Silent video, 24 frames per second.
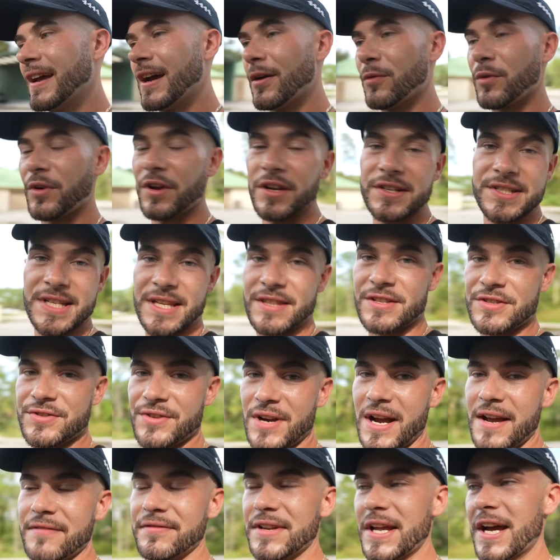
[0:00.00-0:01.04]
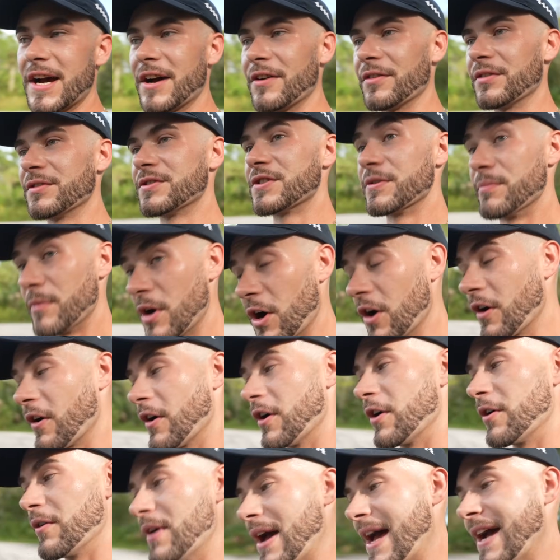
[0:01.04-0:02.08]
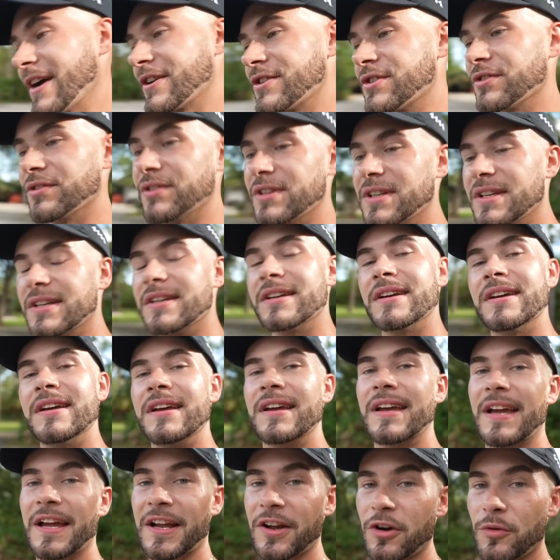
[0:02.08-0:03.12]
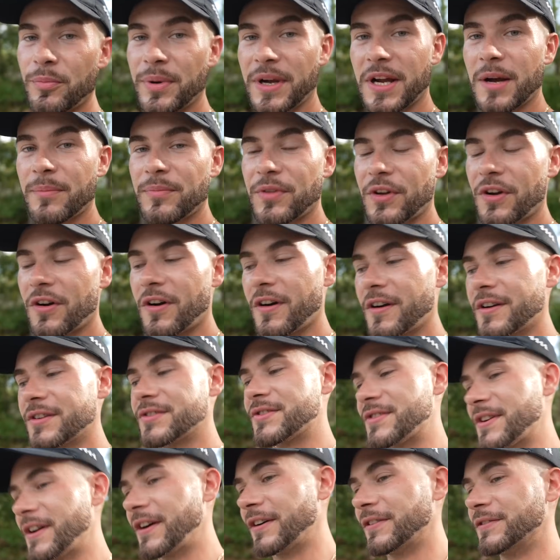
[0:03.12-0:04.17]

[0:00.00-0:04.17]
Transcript: And we're gonna take the drive down tomorrow, actually, and go pick up the car. So